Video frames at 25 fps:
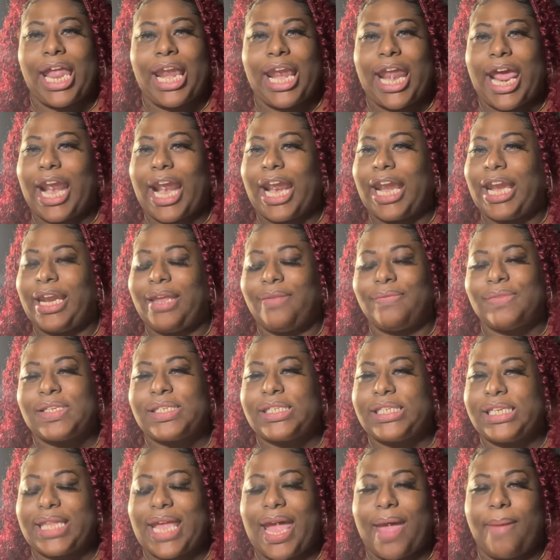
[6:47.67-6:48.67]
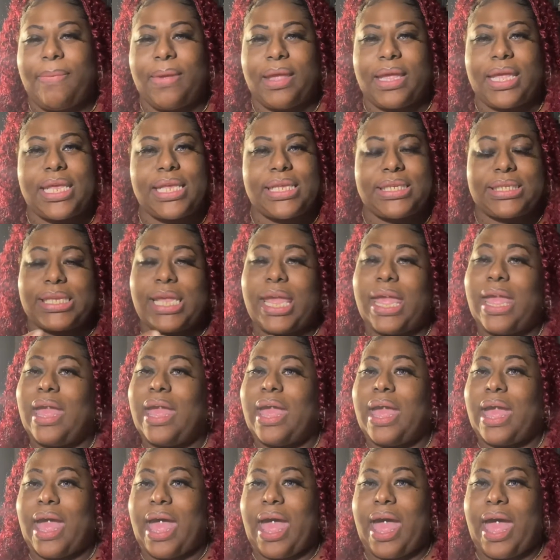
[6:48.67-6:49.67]
and I didn't even see that because
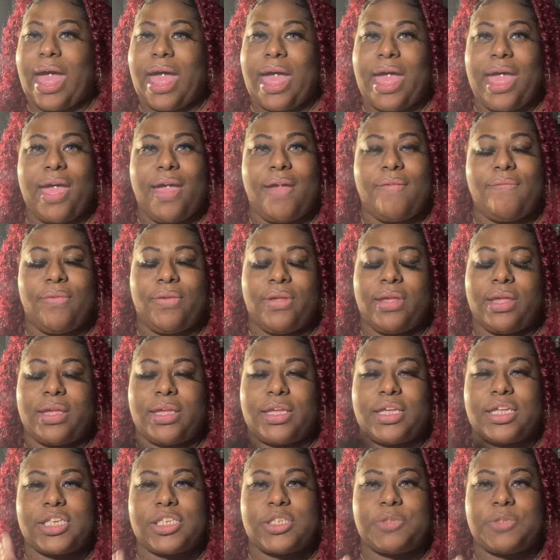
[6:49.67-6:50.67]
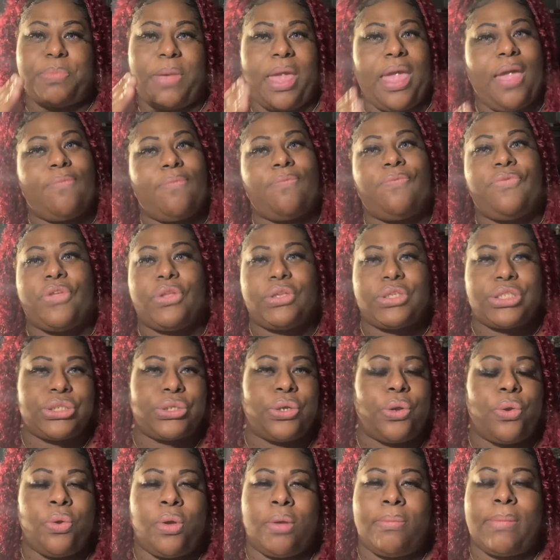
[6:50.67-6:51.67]
I have a spam
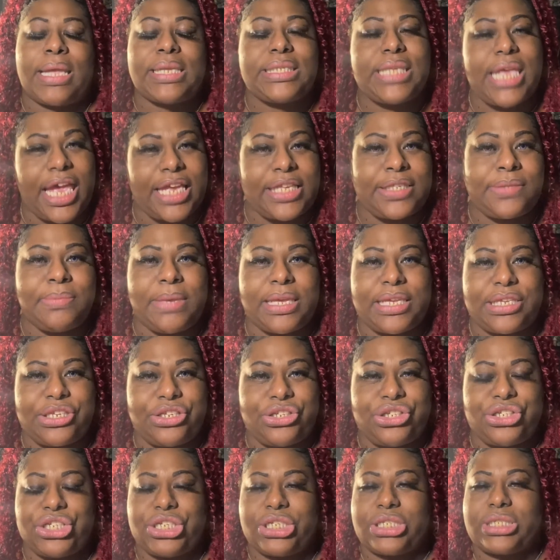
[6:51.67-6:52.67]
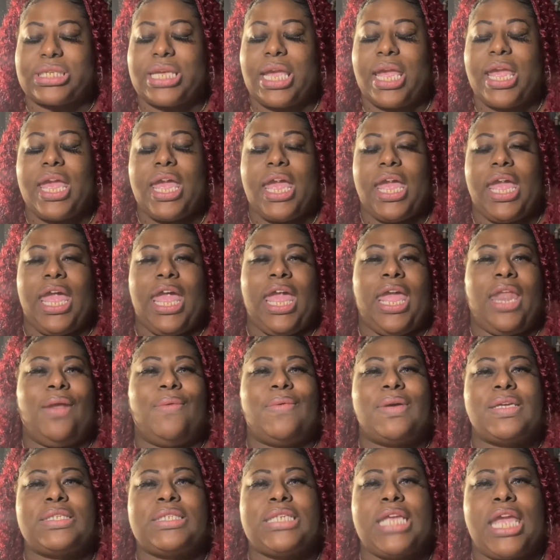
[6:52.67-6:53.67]
filter on my text messages. And
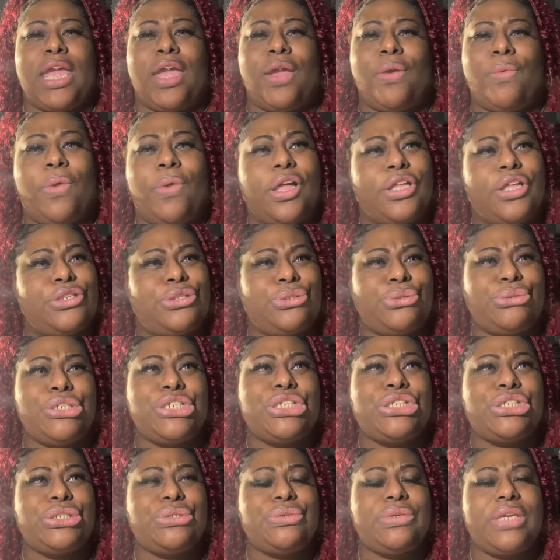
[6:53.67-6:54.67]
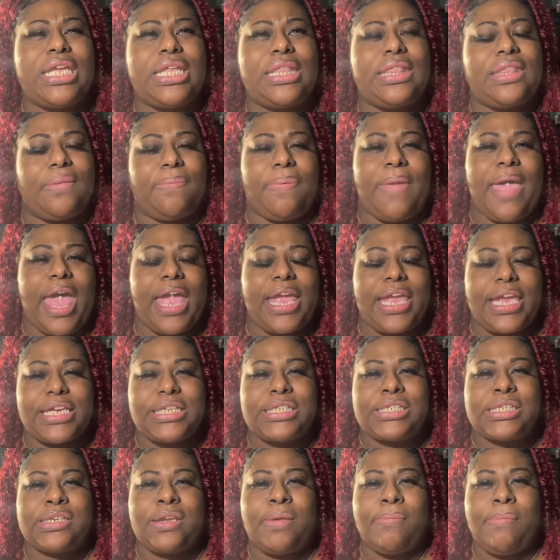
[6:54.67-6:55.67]
it was saying, well, as soon as you get the
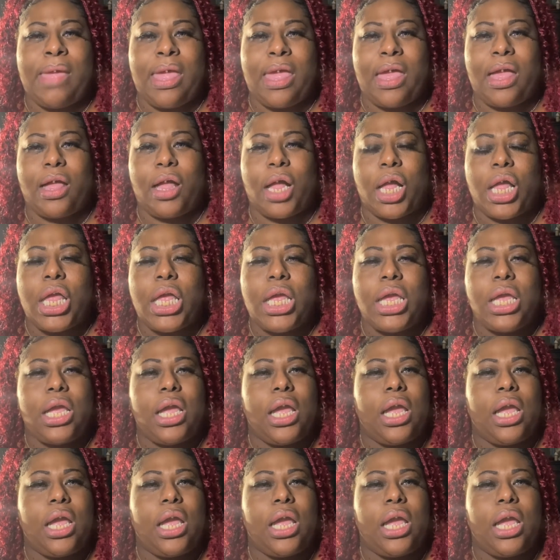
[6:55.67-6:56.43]
package in the mail,